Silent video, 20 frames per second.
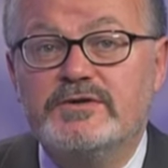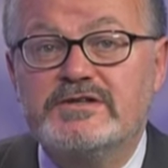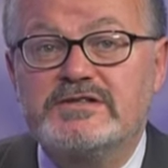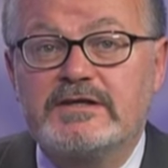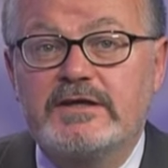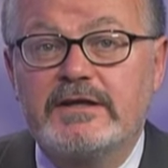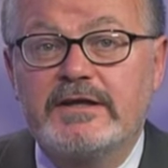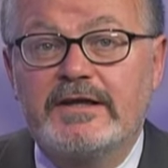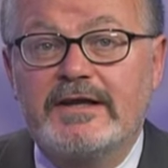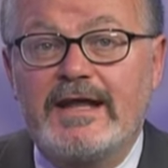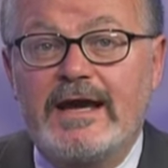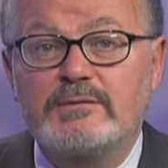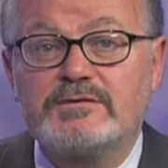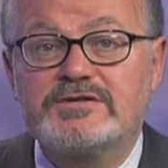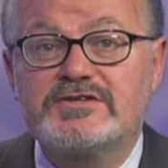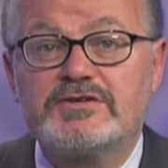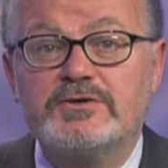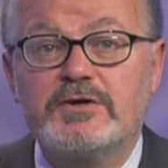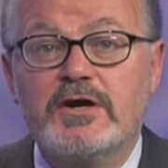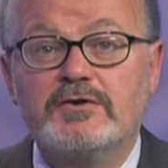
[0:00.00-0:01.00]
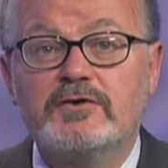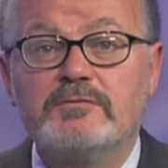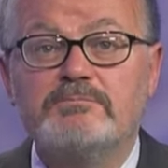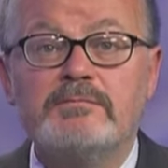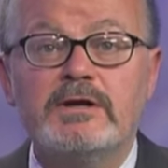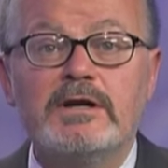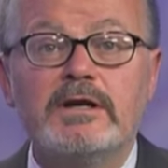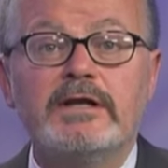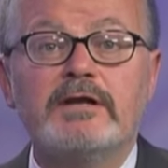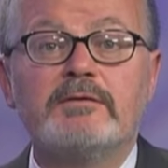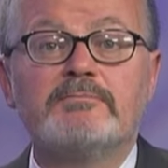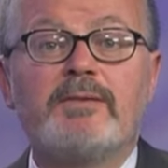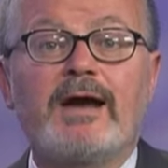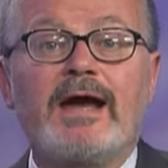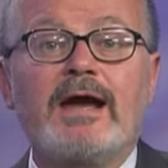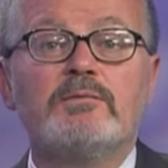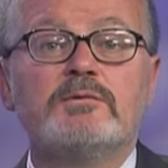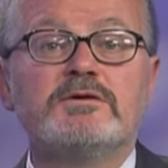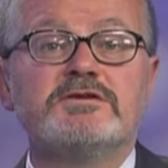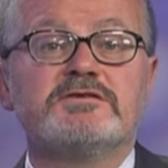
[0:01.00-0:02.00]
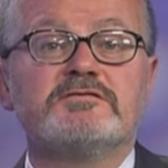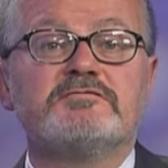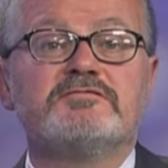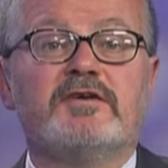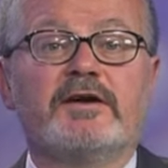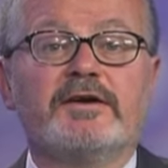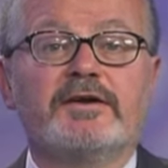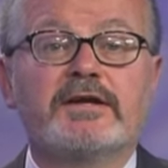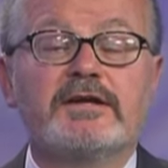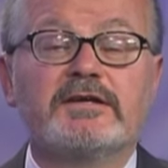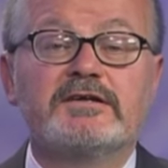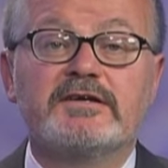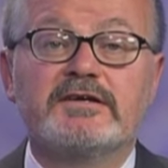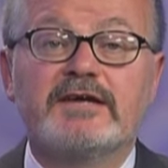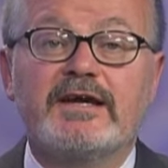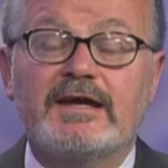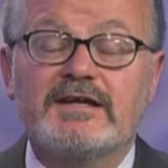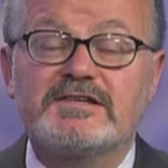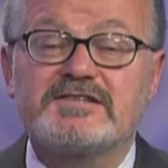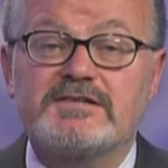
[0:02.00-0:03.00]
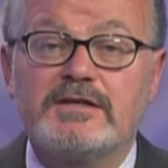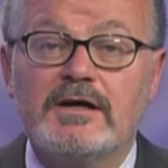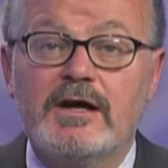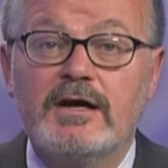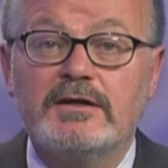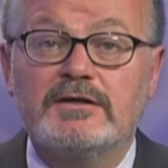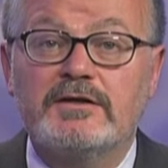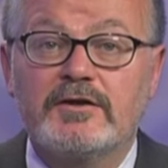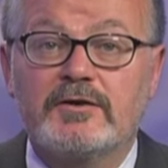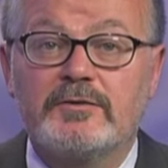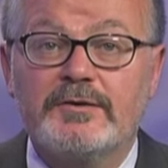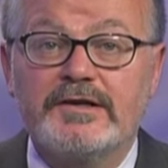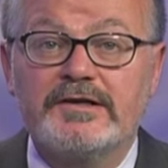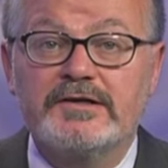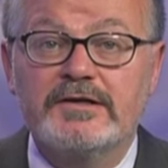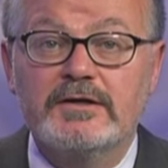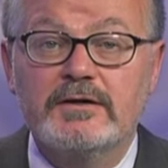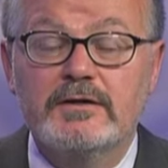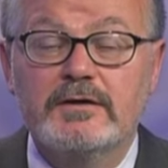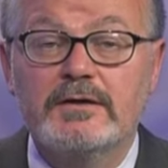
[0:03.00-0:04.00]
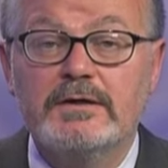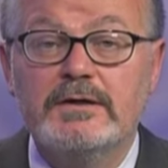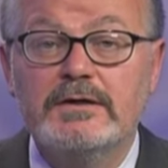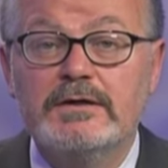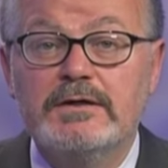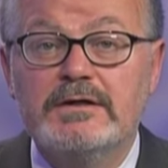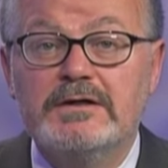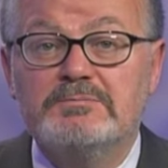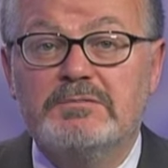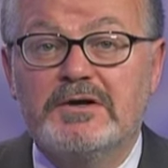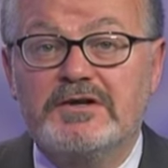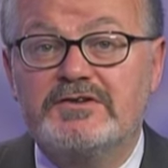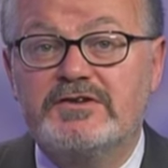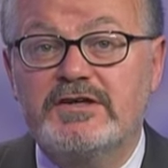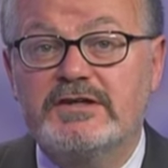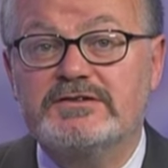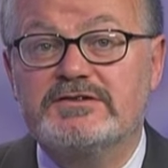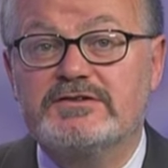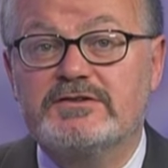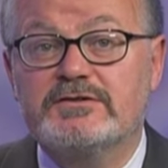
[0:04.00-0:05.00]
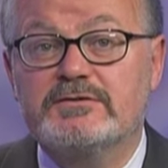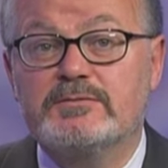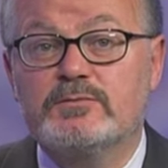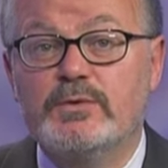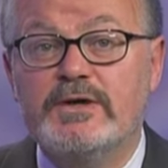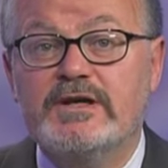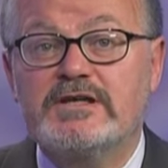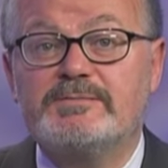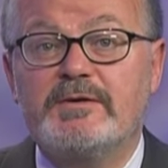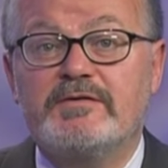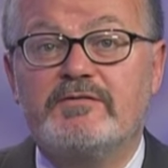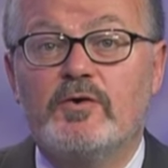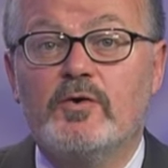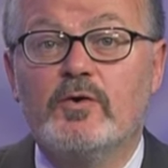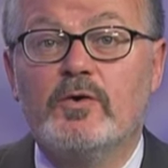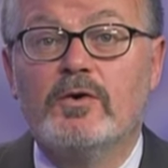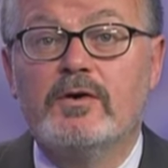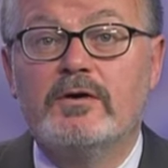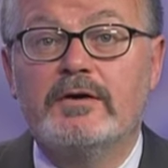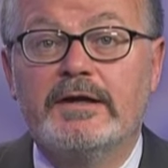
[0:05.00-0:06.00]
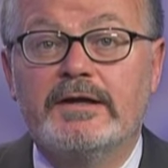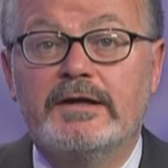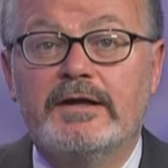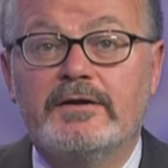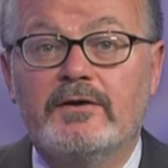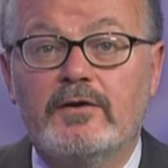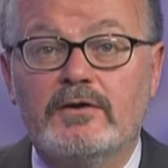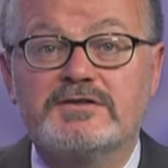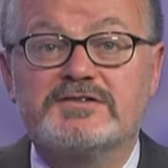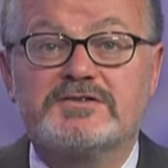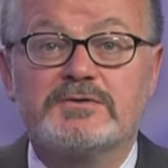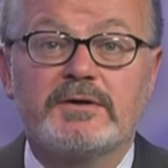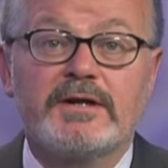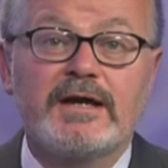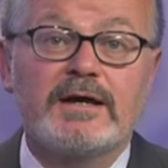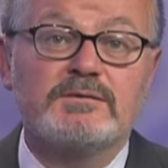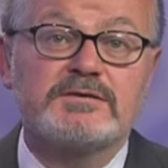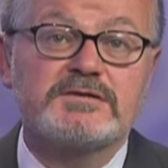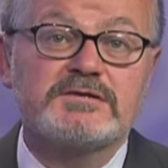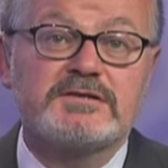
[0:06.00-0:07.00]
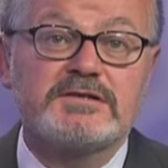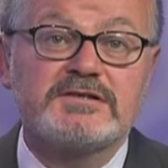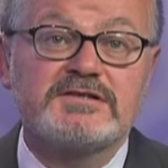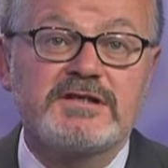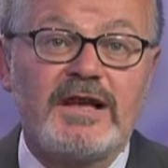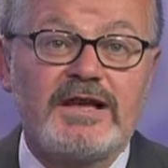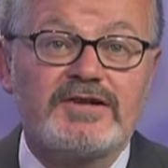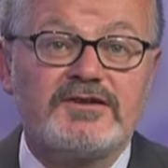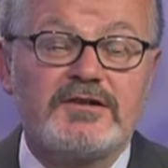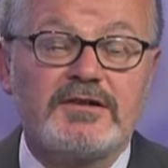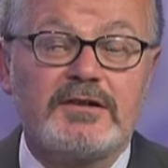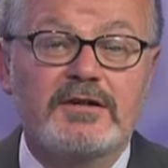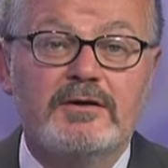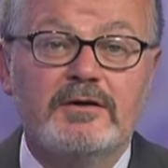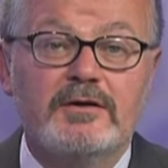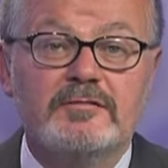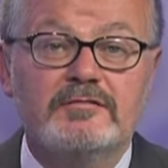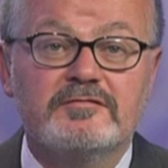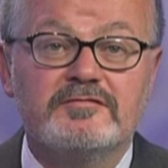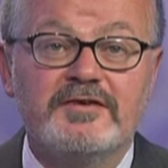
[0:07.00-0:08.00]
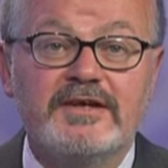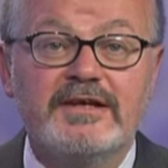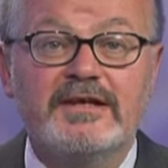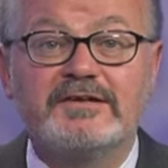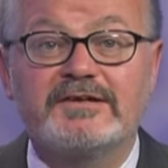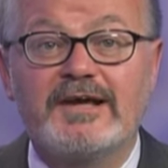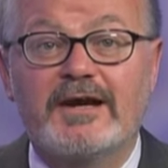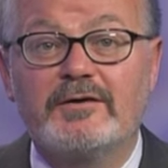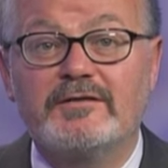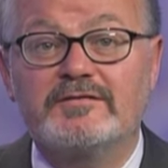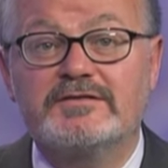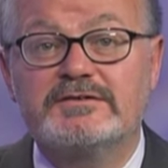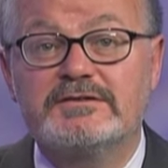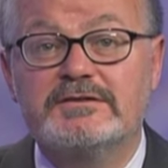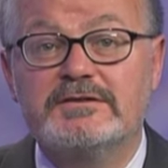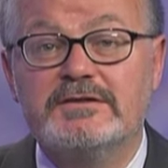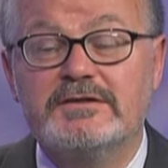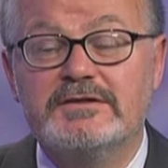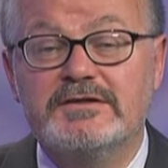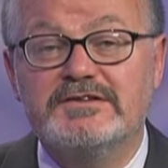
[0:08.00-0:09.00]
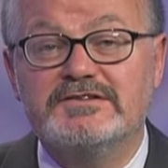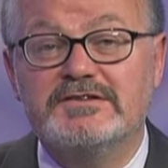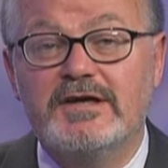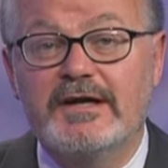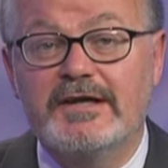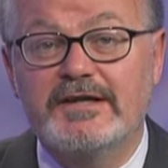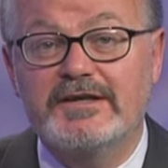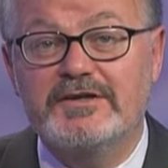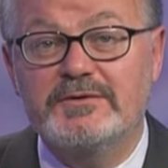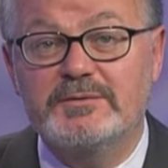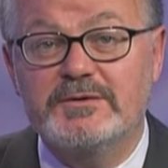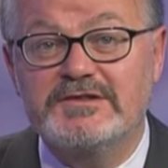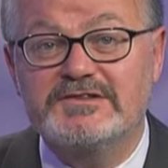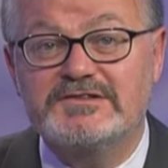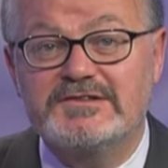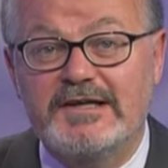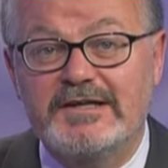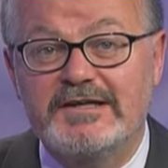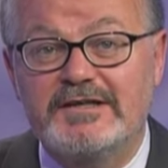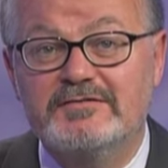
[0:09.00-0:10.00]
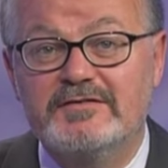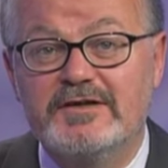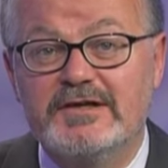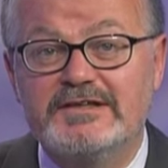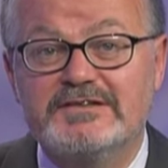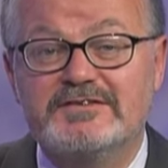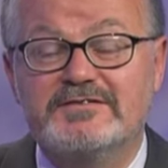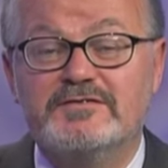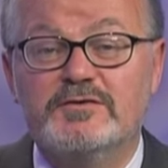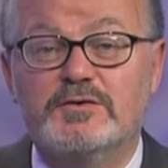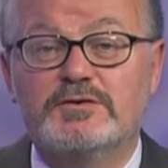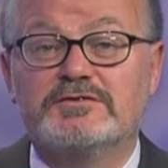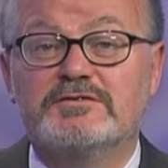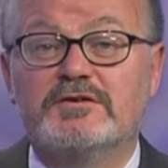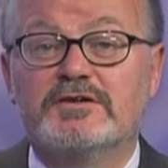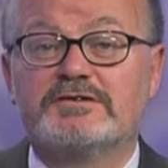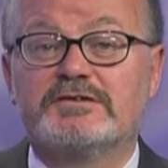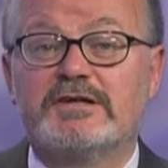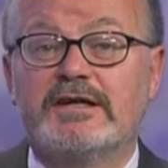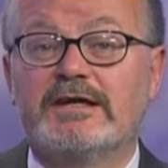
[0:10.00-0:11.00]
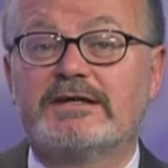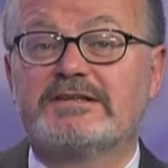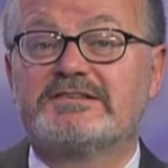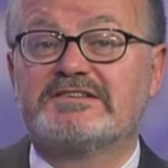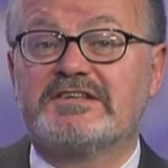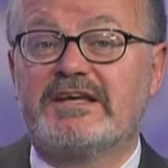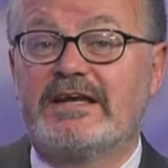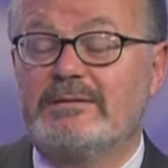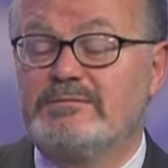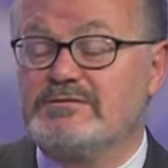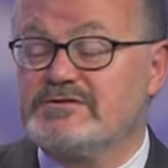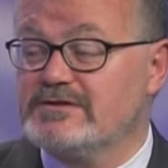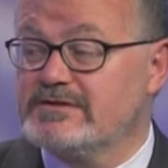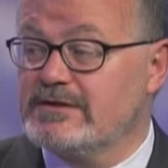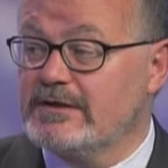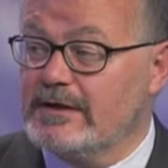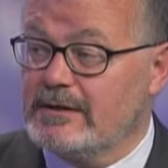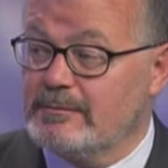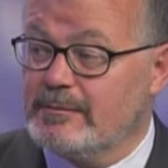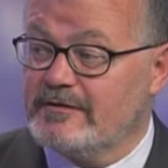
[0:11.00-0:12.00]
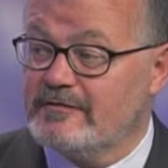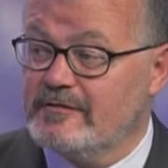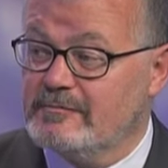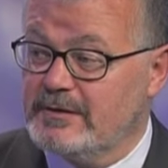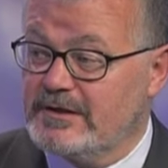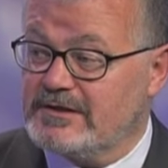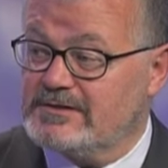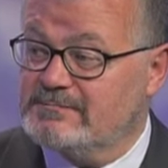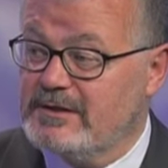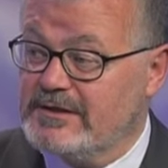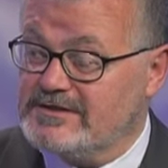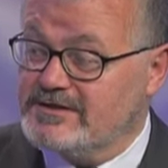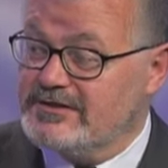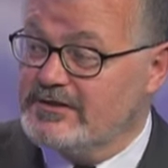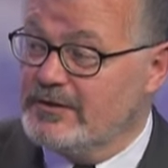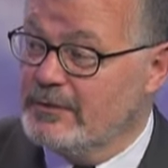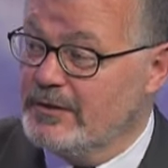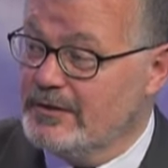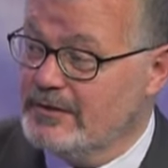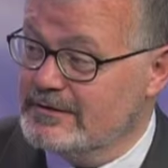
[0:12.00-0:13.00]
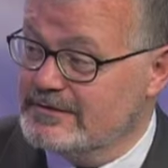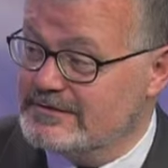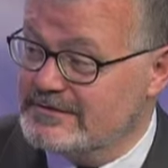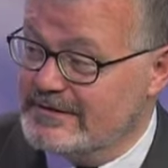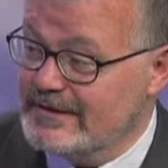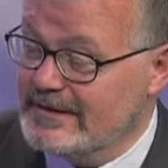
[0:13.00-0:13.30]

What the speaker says: recently announced £200 million of funding to kick-start the Green Deal, but just weeks before it had also announced the slashing of feed-in tariffs designed to incentivise photovoltaic schemes. There's a little bit of a mixed message going on, isn't